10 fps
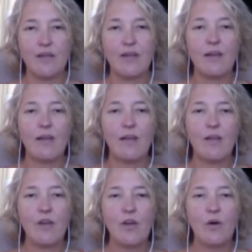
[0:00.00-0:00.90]
But,
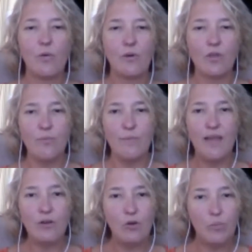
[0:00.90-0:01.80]
you know, you
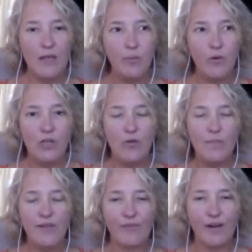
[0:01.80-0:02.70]
meet new people and you
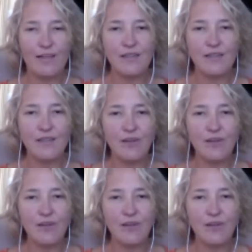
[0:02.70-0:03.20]
make friends.